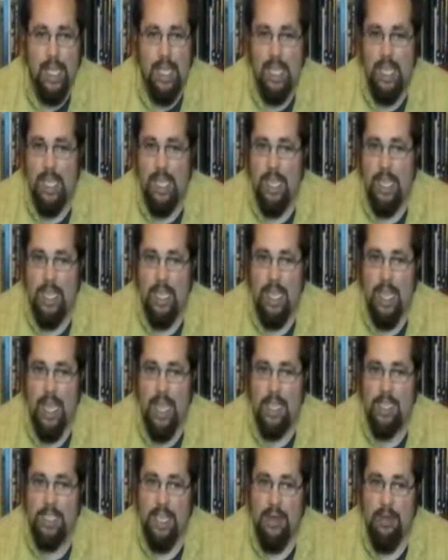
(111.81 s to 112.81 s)
And uh,
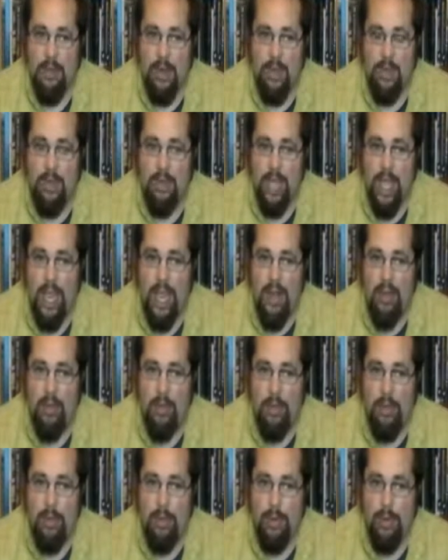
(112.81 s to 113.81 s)
as I read through that, I
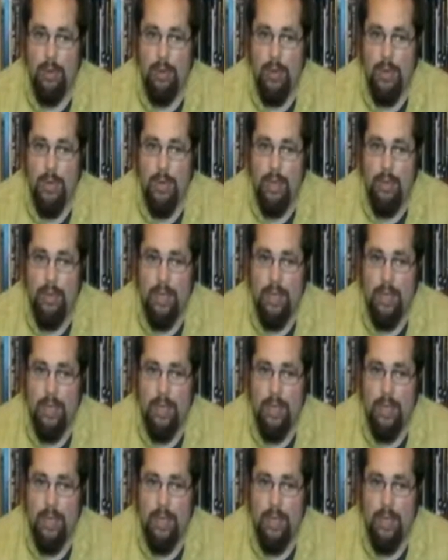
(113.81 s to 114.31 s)
remember